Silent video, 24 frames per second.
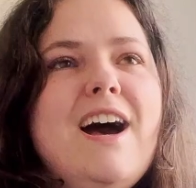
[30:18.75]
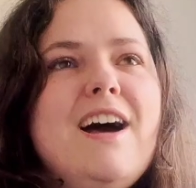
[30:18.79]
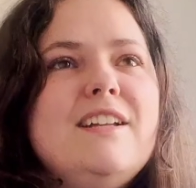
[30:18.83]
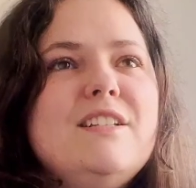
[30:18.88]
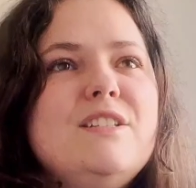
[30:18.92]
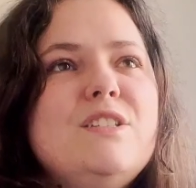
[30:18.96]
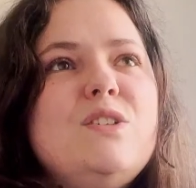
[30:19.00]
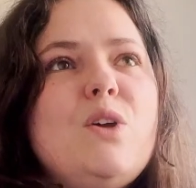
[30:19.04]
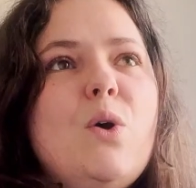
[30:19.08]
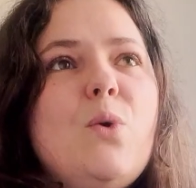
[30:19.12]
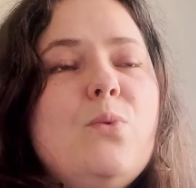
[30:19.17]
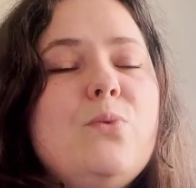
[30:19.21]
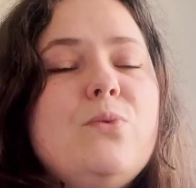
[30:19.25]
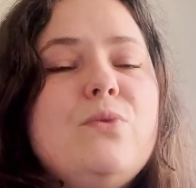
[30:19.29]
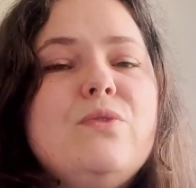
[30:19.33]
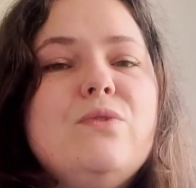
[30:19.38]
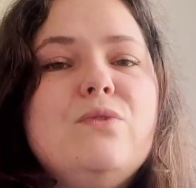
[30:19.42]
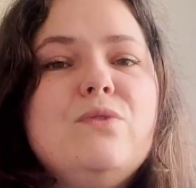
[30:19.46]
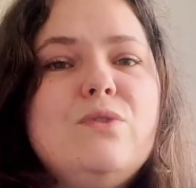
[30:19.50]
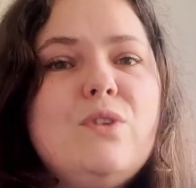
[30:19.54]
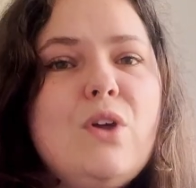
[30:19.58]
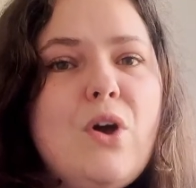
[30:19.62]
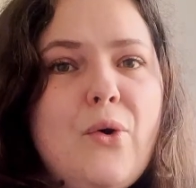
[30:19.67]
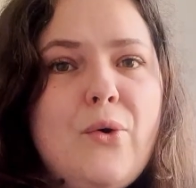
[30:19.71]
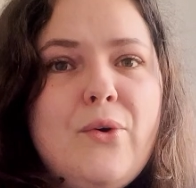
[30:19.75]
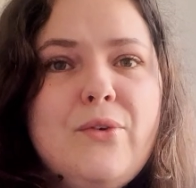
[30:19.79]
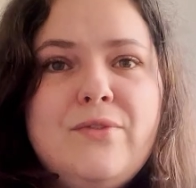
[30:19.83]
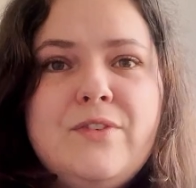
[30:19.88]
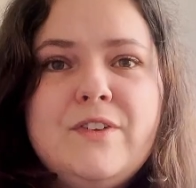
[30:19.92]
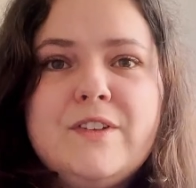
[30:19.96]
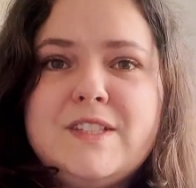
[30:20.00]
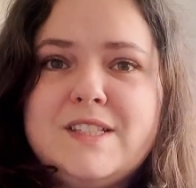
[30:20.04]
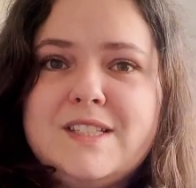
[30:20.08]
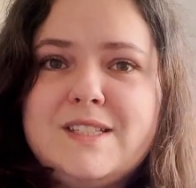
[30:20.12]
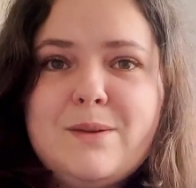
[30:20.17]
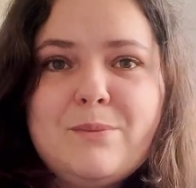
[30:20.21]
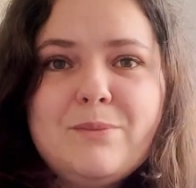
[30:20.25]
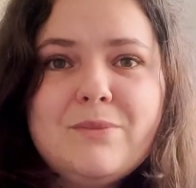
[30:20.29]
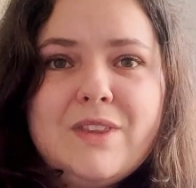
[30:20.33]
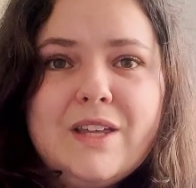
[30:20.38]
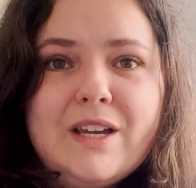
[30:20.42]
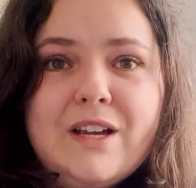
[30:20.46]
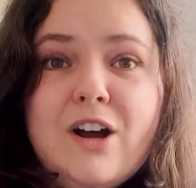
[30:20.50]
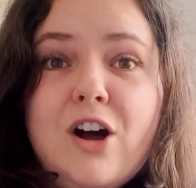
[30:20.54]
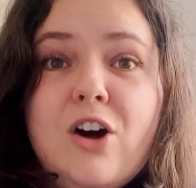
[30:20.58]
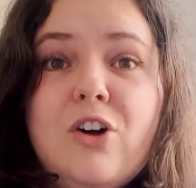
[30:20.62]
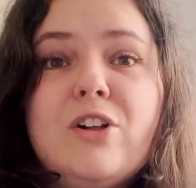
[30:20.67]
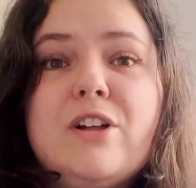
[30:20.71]
I don't know if it's
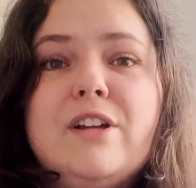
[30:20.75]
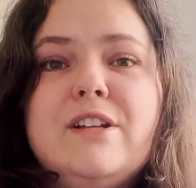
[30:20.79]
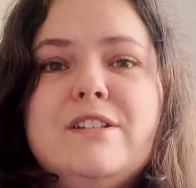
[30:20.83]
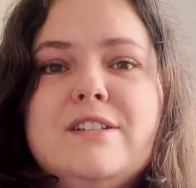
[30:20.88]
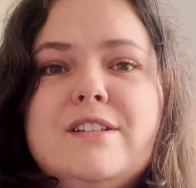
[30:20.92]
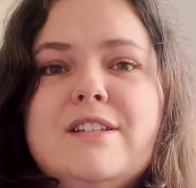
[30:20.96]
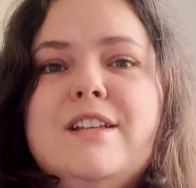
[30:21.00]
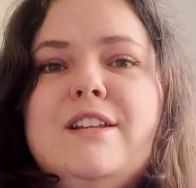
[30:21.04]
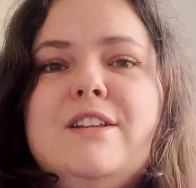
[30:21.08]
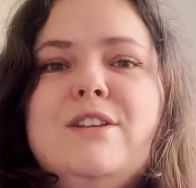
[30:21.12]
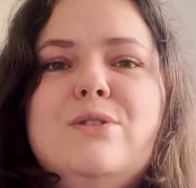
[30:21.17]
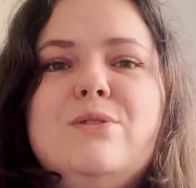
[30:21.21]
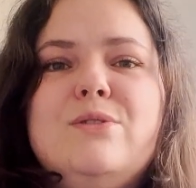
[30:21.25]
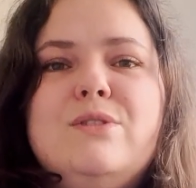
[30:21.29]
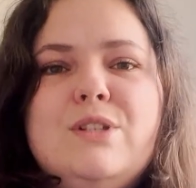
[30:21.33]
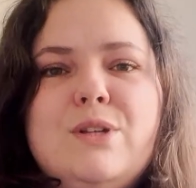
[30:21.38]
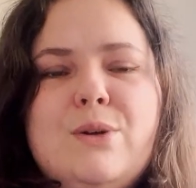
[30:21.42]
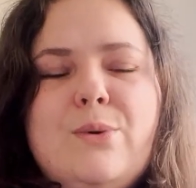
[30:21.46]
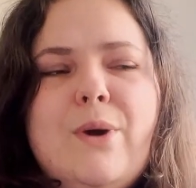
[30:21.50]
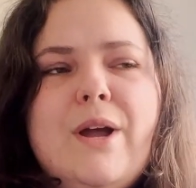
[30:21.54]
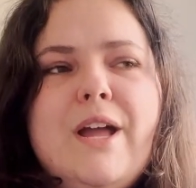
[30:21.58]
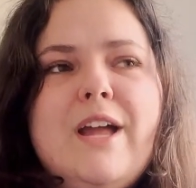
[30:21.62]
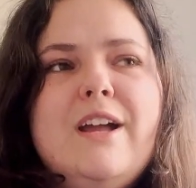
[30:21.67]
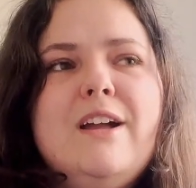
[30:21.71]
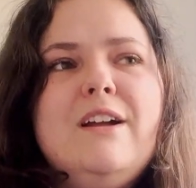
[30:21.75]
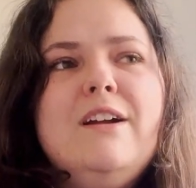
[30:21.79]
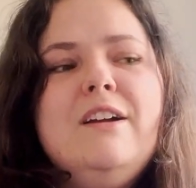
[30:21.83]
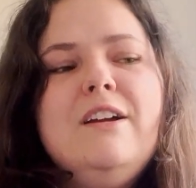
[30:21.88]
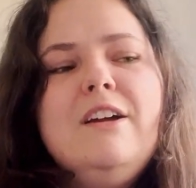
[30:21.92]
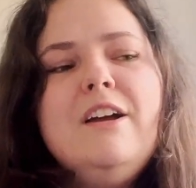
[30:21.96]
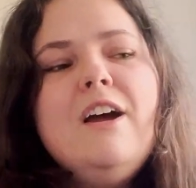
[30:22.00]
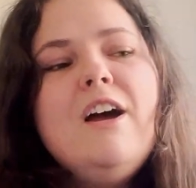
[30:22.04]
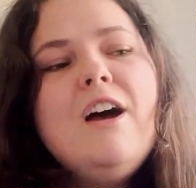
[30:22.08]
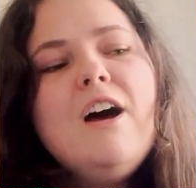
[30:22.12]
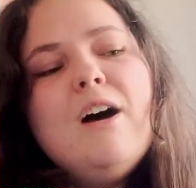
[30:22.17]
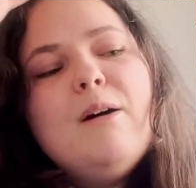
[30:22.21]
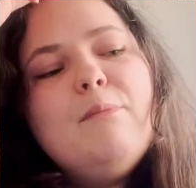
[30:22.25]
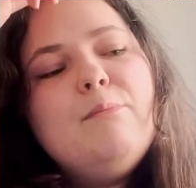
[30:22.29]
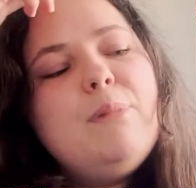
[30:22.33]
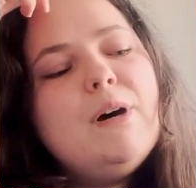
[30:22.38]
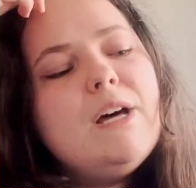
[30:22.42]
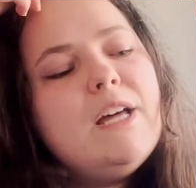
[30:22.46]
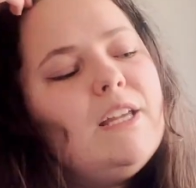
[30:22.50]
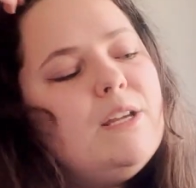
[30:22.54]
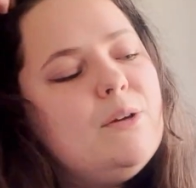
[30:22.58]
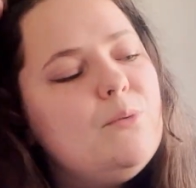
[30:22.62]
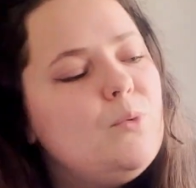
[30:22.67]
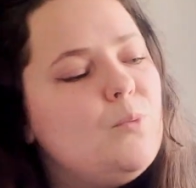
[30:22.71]
something I'll continue doing,
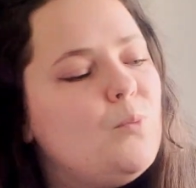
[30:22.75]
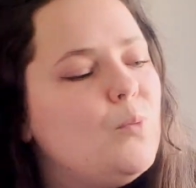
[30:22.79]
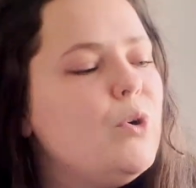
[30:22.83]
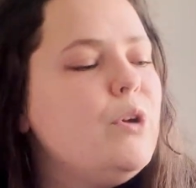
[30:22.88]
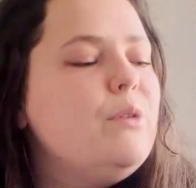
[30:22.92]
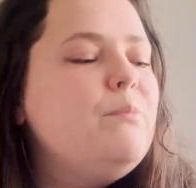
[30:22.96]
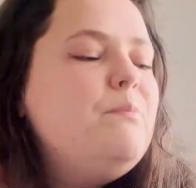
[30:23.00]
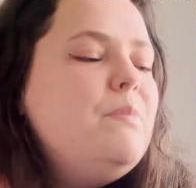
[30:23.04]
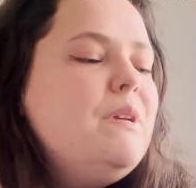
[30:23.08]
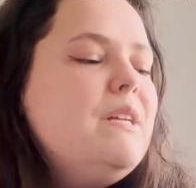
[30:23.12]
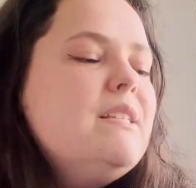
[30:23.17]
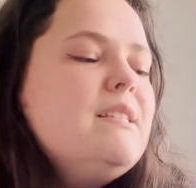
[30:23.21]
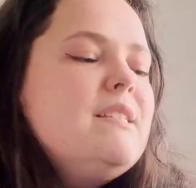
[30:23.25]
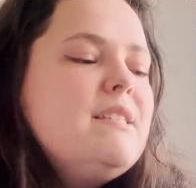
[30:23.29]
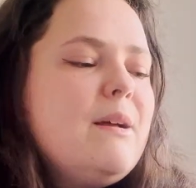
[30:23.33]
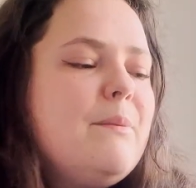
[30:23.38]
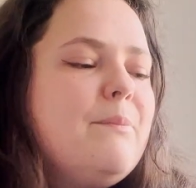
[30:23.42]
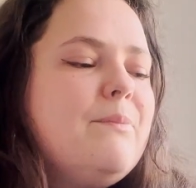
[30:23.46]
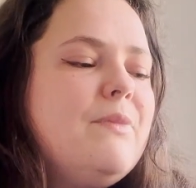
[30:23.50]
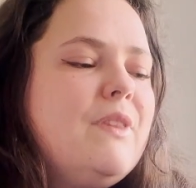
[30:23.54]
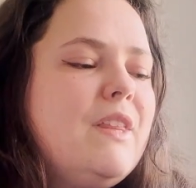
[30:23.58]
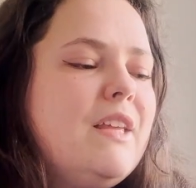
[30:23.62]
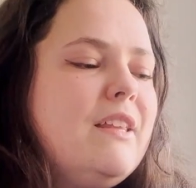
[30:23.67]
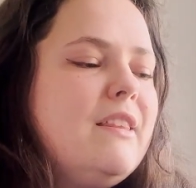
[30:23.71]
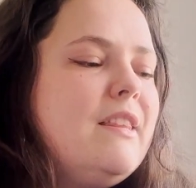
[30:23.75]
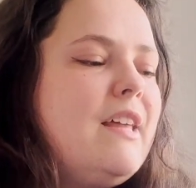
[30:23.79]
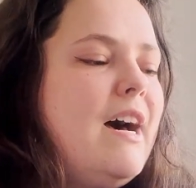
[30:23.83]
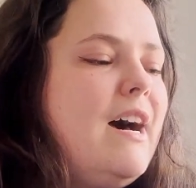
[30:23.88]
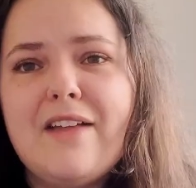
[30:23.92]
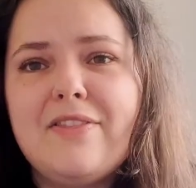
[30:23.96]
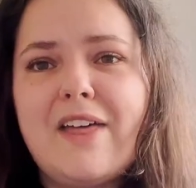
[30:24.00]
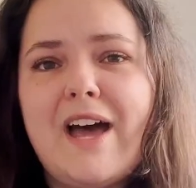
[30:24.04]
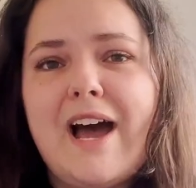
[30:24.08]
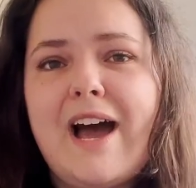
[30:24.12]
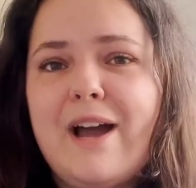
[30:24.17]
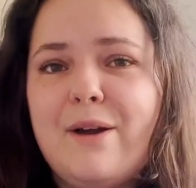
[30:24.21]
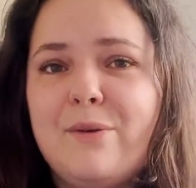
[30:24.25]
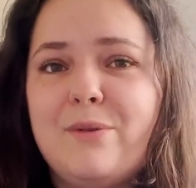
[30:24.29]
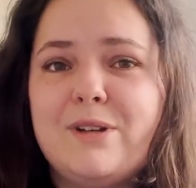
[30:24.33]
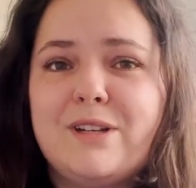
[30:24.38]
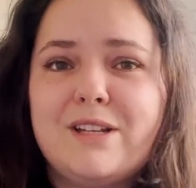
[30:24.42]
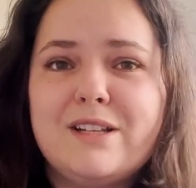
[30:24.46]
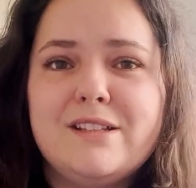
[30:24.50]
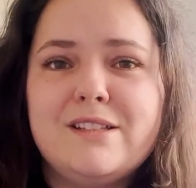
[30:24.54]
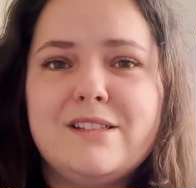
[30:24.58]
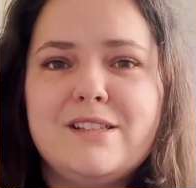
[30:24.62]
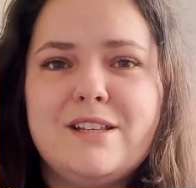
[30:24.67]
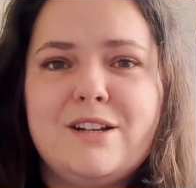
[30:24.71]
but it would be something that I would
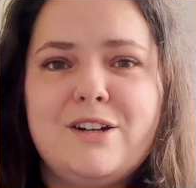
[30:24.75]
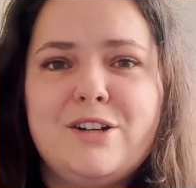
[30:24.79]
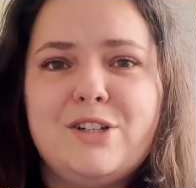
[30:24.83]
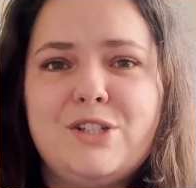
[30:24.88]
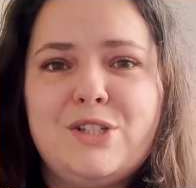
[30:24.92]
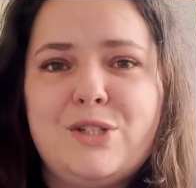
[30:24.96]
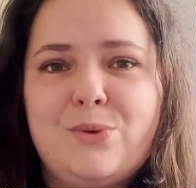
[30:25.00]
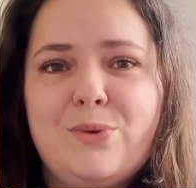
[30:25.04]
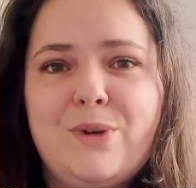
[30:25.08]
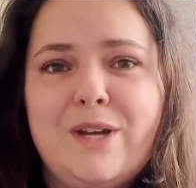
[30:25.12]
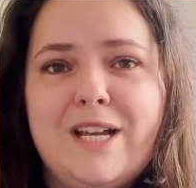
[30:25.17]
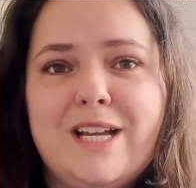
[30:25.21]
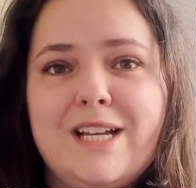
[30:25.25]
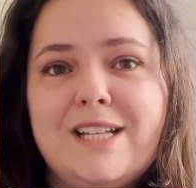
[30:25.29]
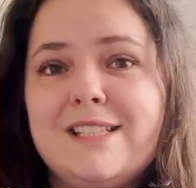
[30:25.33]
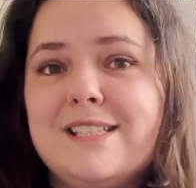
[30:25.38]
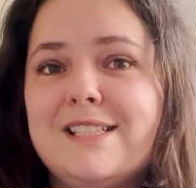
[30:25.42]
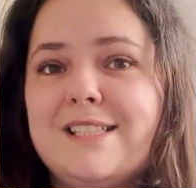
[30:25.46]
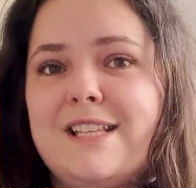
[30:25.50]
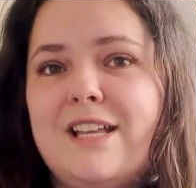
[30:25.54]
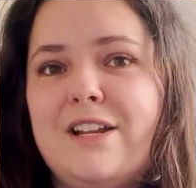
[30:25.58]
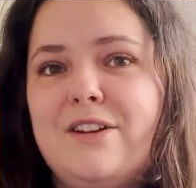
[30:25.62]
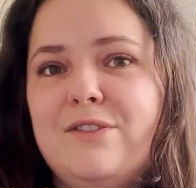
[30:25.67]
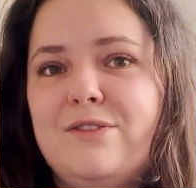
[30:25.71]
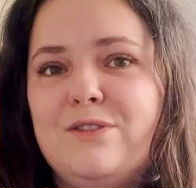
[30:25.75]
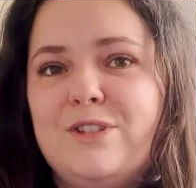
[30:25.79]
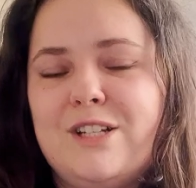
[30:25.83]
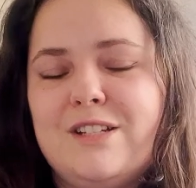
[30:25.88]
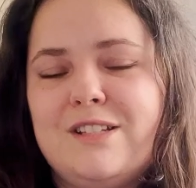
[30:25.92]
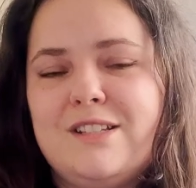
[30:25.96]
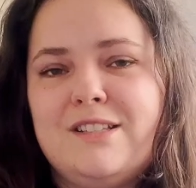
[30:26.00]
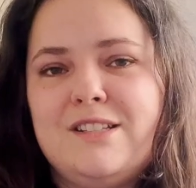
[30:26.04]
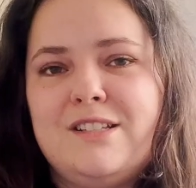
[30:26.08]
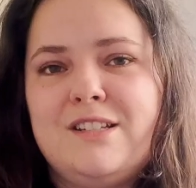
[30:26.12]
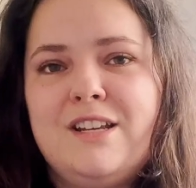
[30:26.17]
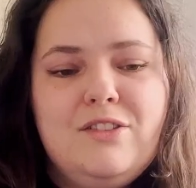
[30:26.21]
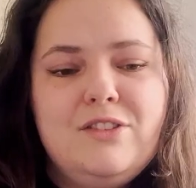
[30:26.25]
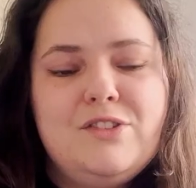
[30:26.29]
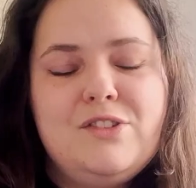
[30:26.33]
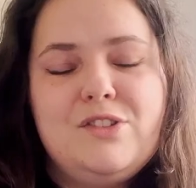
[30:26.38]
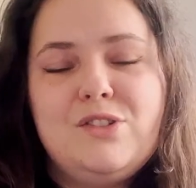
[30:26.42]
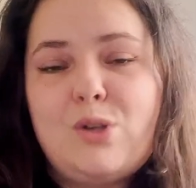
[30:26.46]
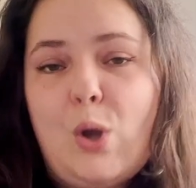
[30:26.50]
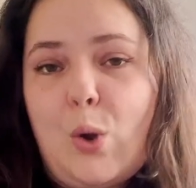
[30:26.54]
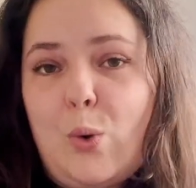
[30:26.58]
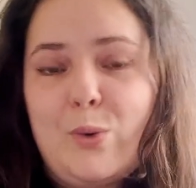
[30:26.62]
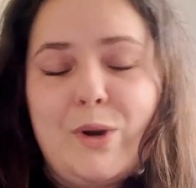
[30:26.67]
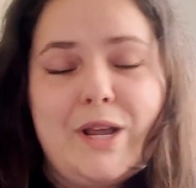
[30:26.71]
consider doing instead of just
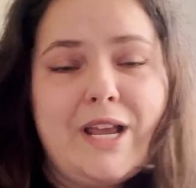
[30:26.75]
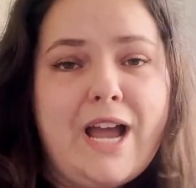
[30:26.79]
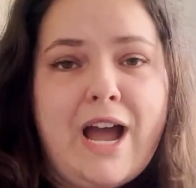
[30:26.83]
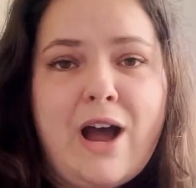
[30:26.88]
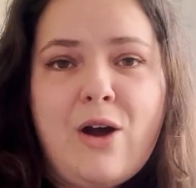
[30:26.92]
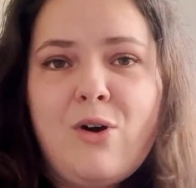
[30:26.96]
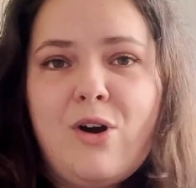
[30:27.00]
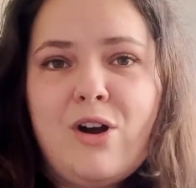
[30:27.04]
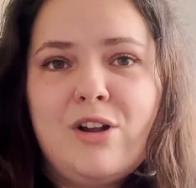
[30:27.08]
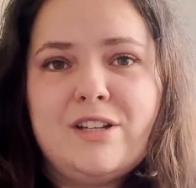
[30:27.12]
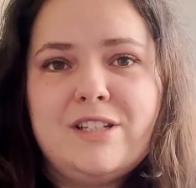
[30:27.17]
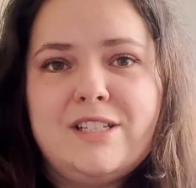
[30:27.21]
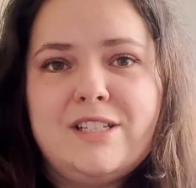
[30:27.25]
zoning out on